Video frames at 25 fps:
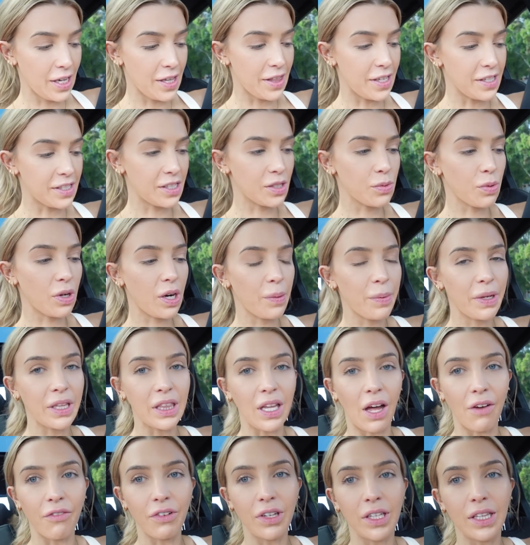This is what I've
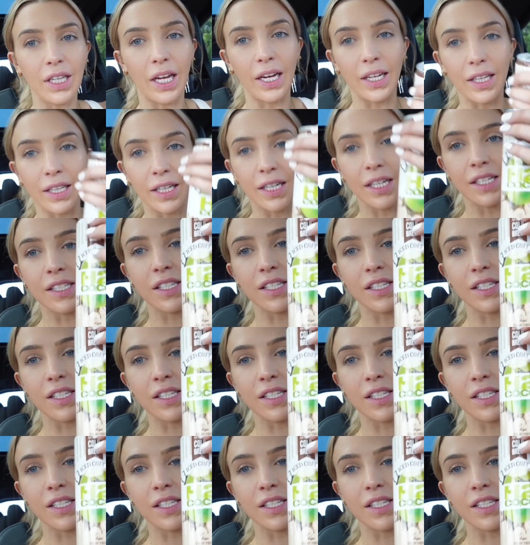been loving lately.